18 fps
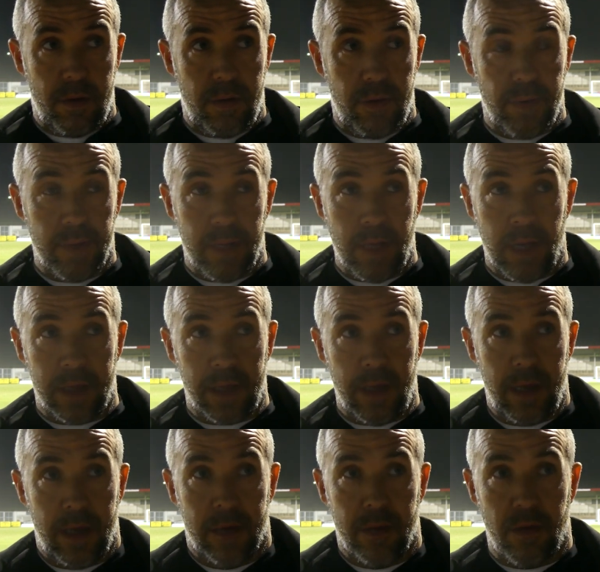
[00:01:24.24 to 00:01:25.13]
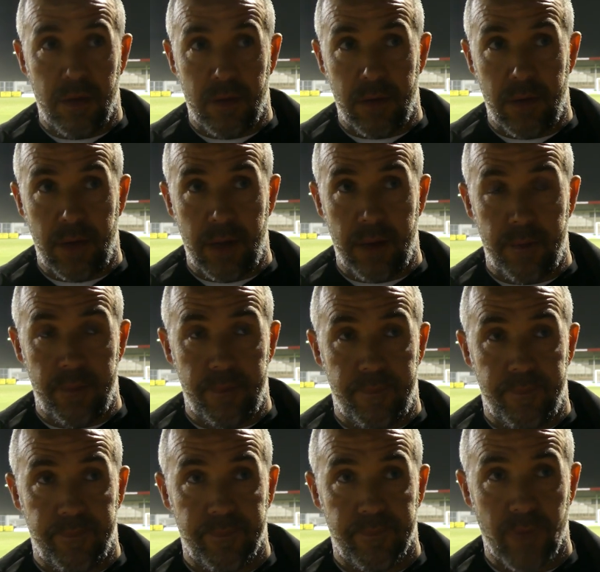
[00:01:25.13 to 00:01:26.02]
what do I say? It's
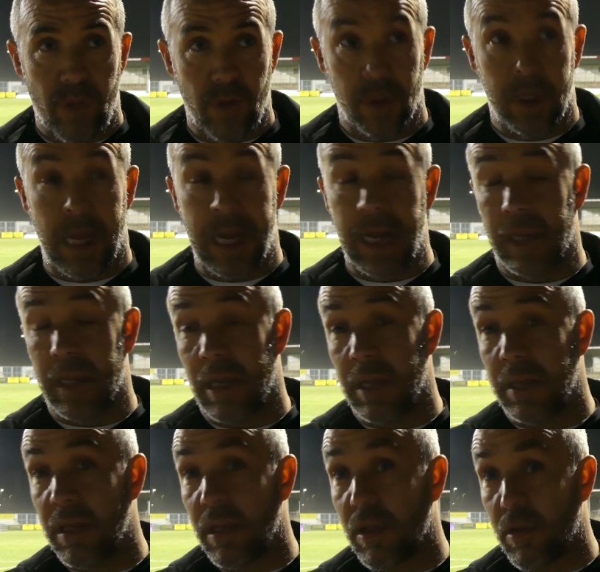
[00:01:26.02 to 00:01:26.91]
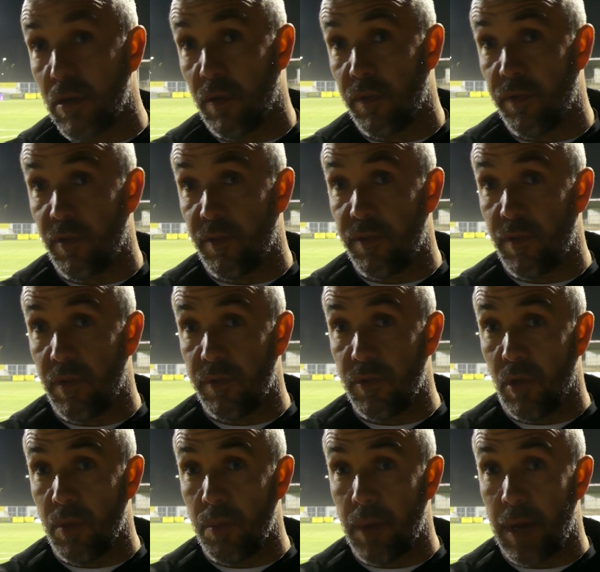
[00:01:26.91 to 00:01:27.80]
uncharacteristic
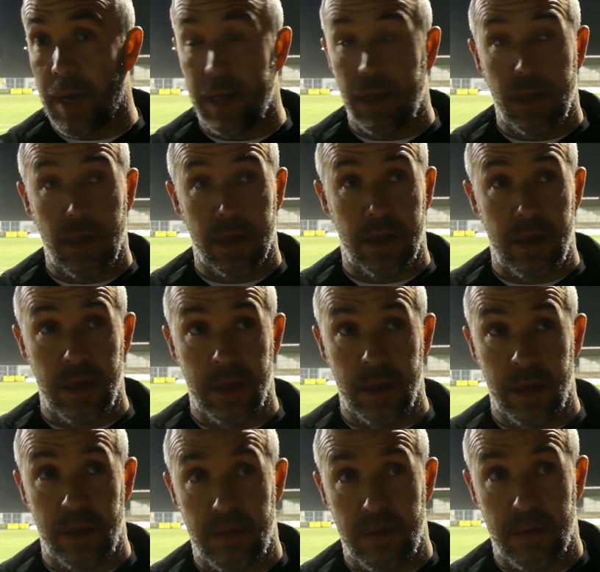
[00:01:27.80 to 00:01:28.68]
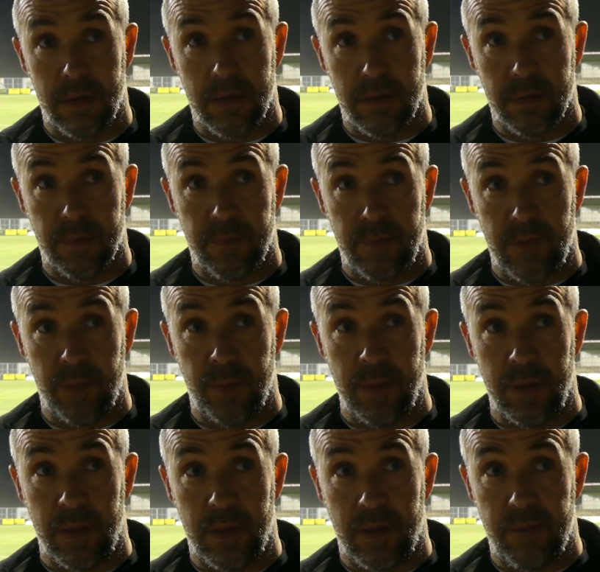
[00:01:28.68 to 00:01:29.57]
of young Brian this season. He's
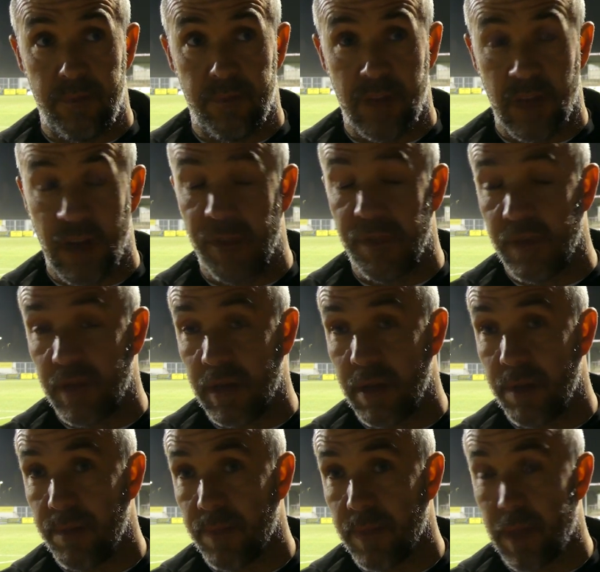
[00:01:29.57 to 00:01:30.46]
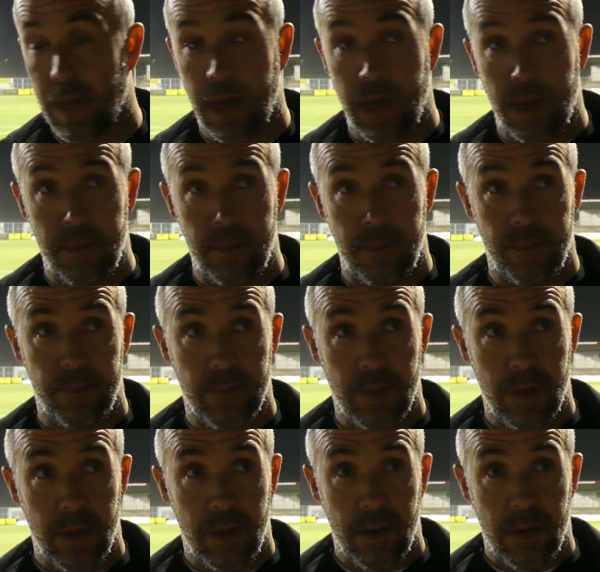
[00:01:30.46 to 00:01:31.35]
been terrific.
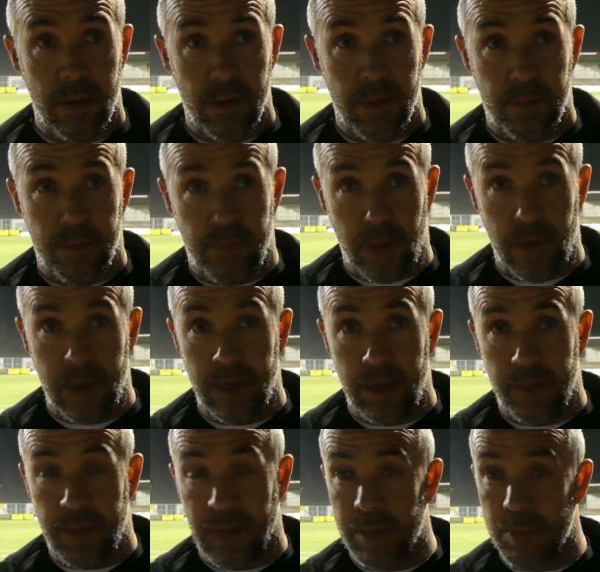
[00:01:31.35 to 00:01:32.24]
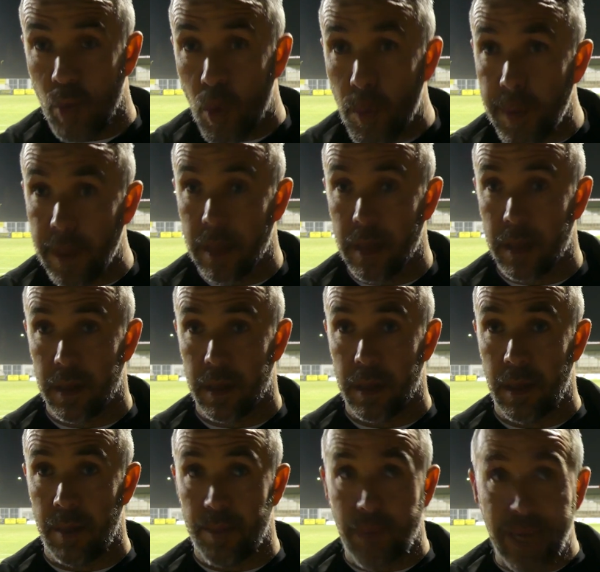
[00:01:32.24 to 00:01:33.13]
But in the big
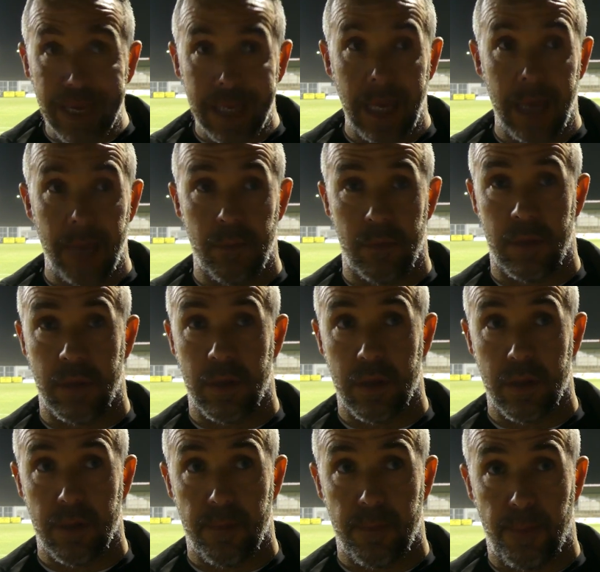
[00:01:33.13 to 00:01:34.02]
moments, in big games,